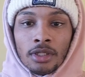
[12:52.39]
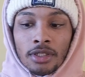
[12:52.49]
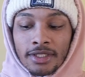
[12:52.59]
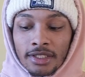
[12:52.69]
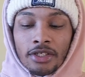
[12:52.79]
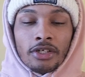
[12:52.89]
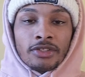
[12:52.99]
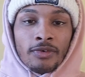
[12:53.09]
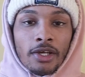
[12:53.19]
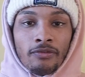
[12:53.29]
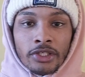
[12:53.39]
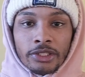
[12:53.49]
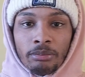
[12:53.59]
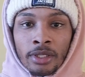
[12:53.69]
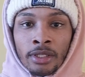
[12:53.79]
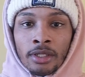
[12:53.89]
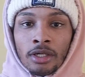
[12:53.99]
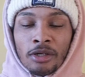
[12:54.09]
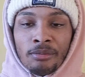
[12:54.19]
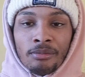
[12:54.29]
This leader is very fun to play.
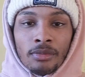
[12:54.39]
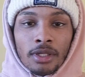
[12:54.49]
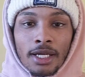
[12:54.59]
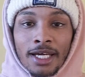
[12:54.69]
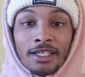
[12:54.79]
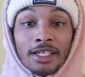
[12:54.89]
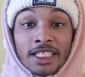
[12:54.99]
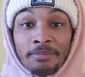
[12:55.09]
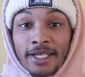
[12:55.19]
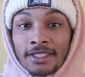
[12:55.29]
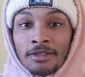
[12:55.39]
I didn't expect